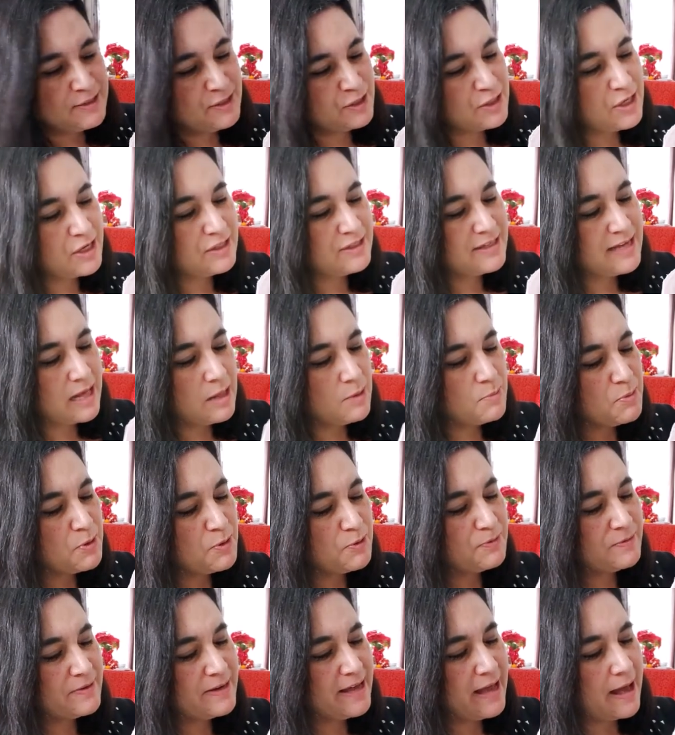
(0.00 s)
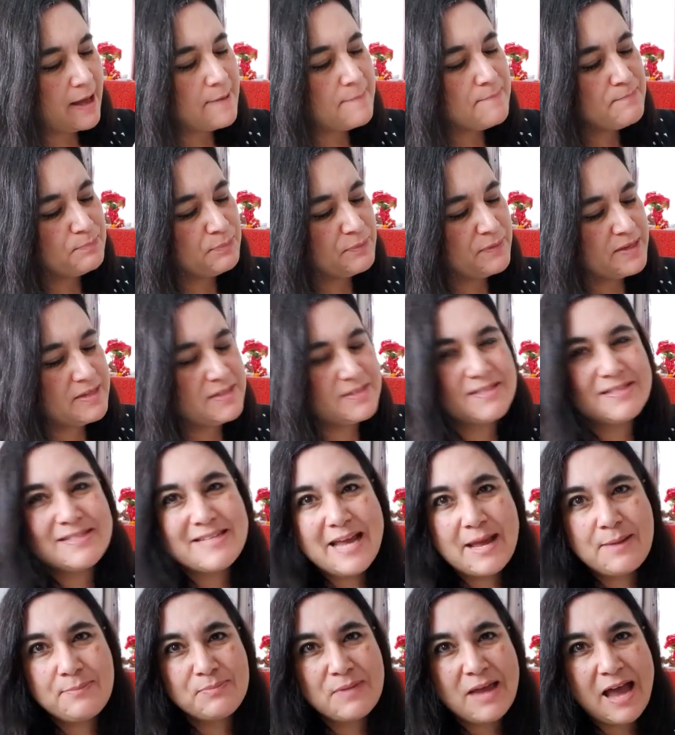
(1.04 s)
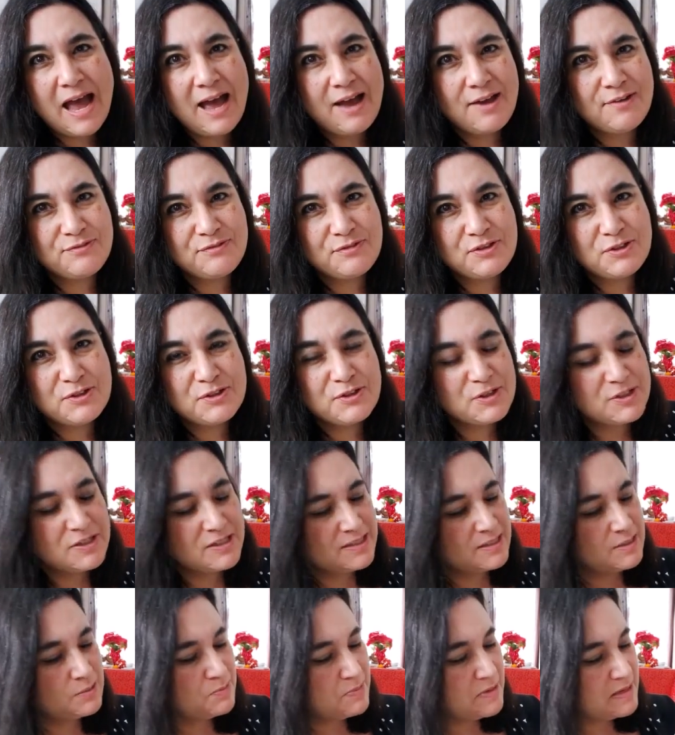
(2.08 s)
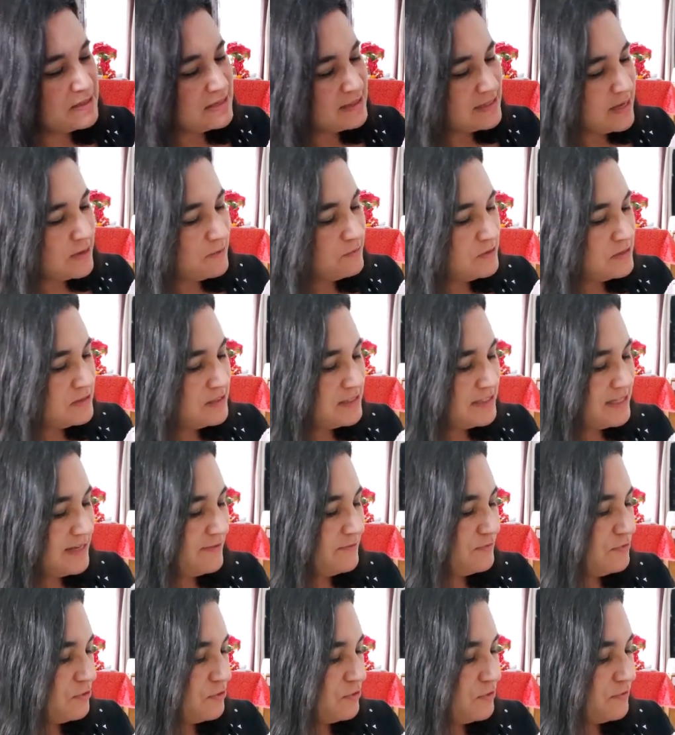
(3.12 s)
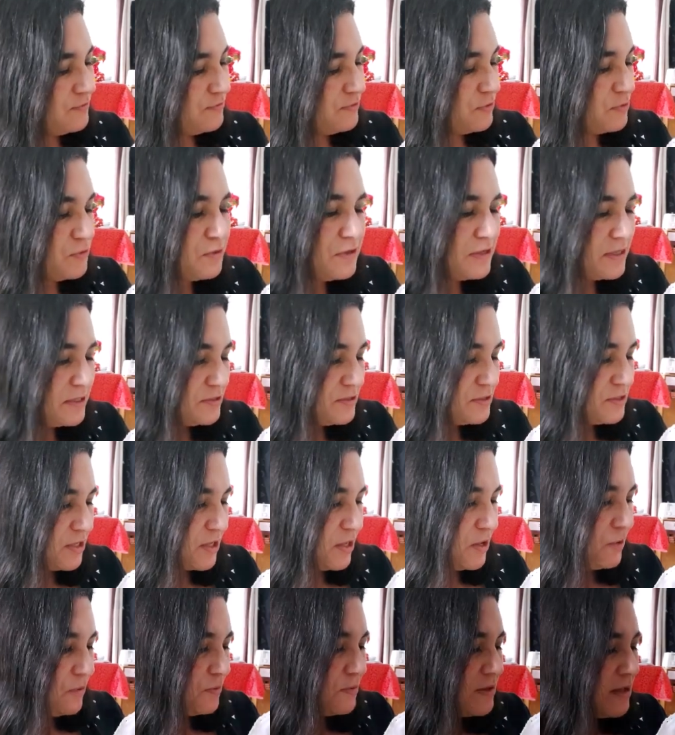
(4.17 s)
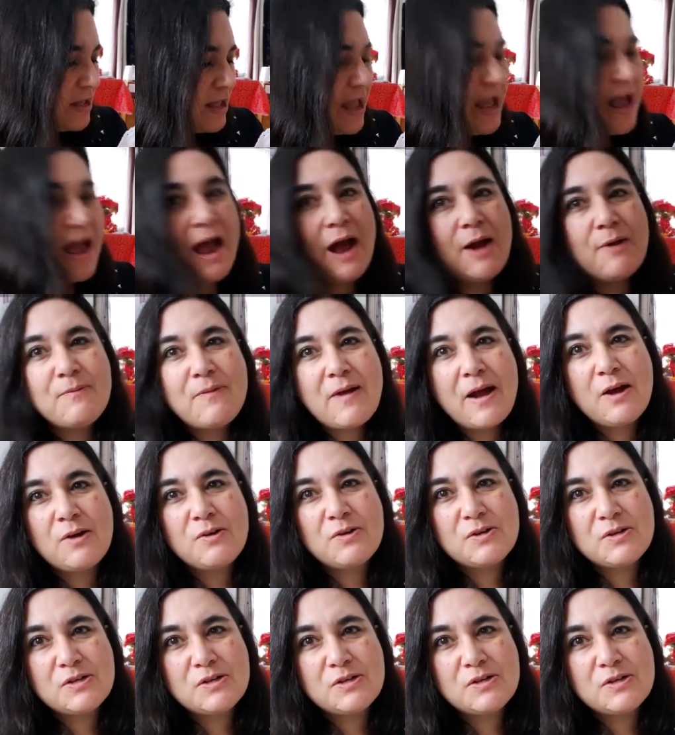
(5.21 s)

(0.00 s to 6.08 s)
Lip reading: Chantelle Maria is named after Christmas. I received her a few years ago around